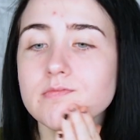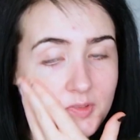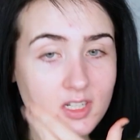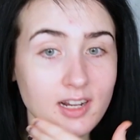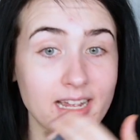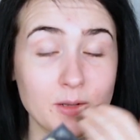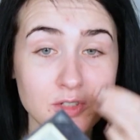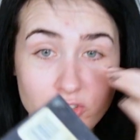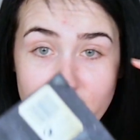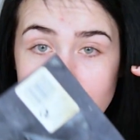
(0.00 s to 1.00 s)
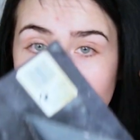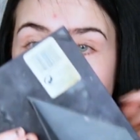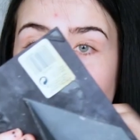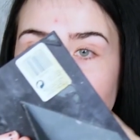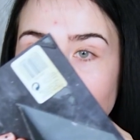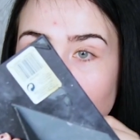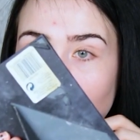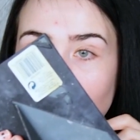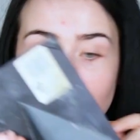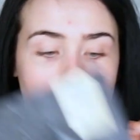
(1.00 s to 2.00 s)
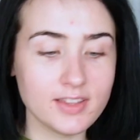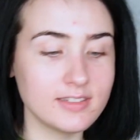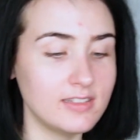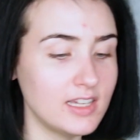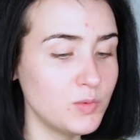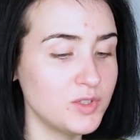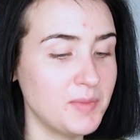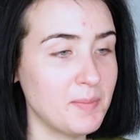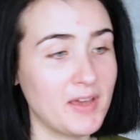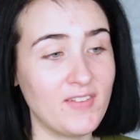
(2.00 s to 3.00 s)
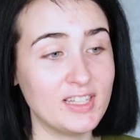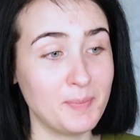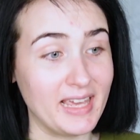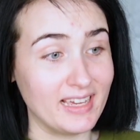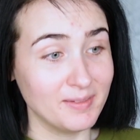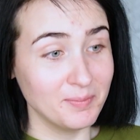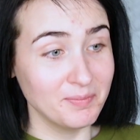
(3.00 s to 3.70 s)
Sorry, I was distracted by the fact that all this did was make my face pink.